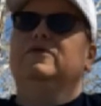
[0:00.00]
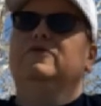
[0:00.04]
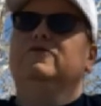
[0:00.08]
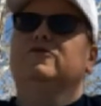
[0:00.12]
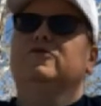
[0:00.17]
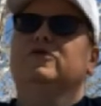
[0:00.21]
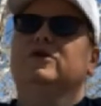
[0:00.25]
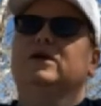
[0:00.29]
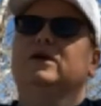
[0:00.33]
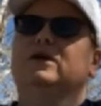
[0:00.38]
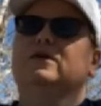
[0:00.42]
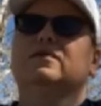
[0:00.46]

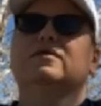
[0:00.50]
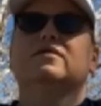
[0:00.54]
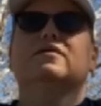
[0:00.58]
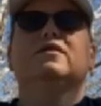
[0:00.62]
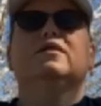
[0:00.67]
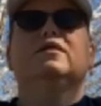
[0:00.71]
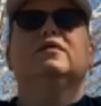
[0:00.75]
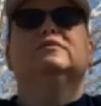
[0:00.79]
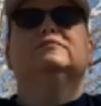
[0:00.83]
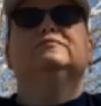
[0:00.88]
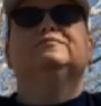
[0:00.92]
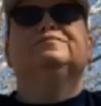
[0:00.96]
For kids.
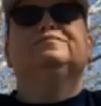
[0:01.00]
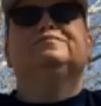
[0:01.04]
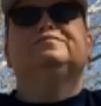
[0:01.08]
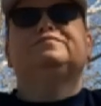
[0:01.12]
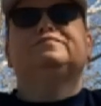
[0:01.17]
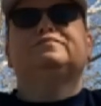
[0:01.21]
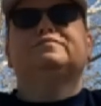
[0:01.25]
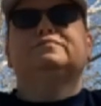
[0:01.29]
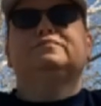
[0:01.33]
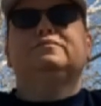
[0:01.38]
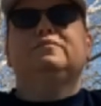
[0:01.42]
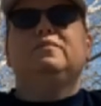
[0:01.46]

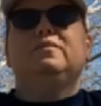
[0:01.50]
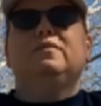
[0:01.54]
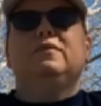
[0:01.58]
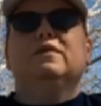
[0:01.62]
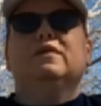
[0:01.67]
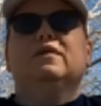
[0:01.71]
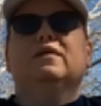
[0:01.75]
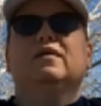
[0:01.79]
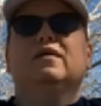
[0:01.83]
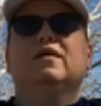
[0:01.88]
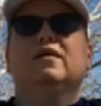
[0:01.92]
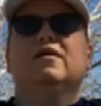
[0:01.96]

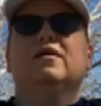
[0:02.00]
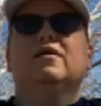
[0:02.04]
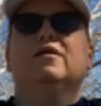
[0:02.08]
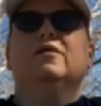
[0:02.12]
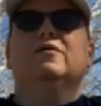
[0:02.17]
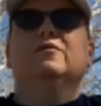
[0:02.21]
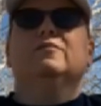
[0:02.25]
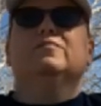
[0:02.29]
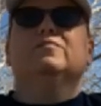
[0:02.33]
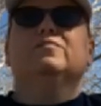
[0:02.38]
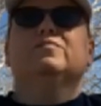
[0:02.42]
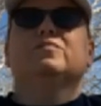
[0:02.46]

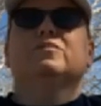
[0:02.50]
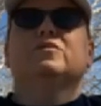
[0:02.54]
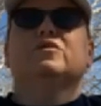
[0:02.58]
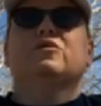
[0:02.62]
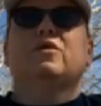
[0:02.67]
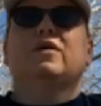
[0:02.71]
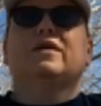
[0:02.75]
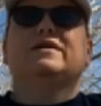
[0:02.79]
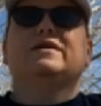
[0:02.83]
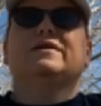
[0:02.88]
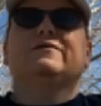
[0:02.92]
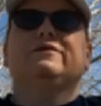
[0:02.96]
So
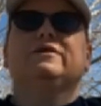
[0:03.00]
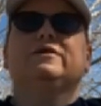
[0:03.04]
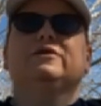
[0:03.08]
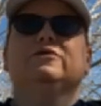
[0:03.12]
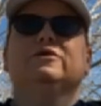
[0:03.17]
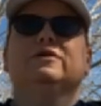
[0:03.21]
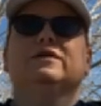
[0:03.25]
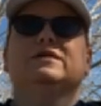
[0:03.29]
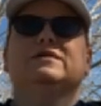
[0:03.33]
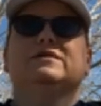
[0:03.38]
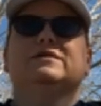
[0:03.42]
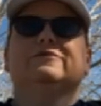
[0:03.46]
I can definitely
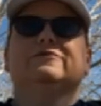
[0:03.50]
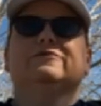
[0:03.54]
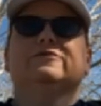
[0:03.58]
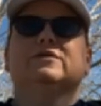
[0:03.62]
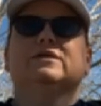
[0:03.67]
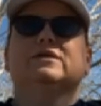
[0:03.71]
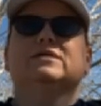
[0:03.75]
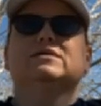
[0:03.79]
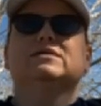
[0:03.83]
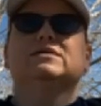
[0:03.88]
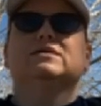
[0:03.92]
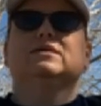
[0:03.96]
look at
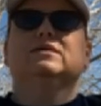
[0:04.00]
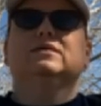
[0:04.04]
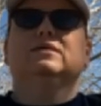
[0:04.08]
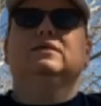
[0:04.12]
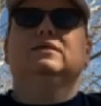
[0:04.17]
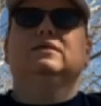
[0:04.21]
different